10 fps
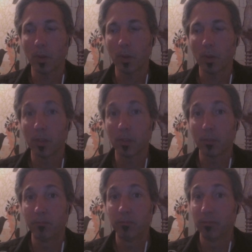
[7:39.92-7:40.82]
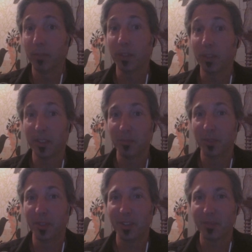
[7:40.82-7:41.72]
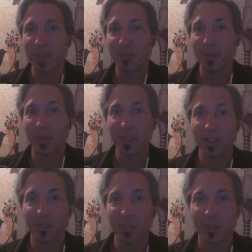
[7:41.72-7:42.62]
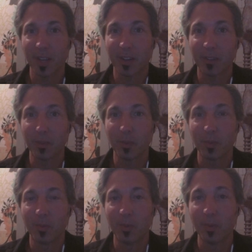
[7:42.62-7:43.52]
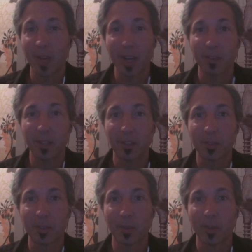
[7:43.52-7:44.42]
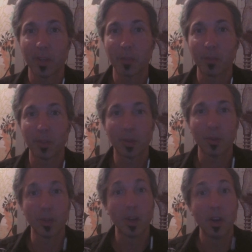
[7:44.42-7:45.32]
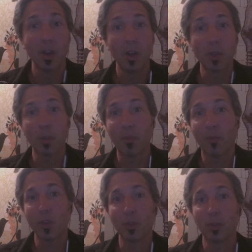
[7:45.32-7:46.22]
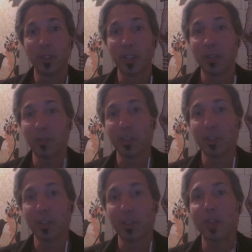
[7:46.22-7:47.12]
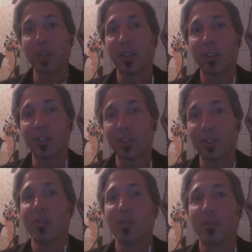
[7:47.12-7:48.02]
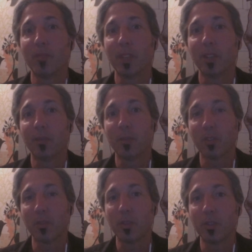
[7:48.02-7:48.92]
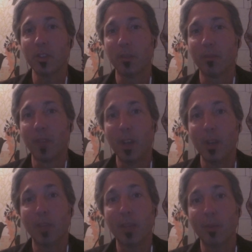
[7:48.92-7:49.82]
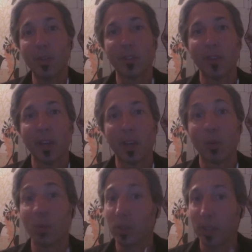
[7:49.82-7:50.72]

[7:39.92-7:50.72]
there's millions and millions of people who question the official narrative, who do not think this story has been told. So before you literally go etching it into stone in the form of a museum, maybe we should find out what really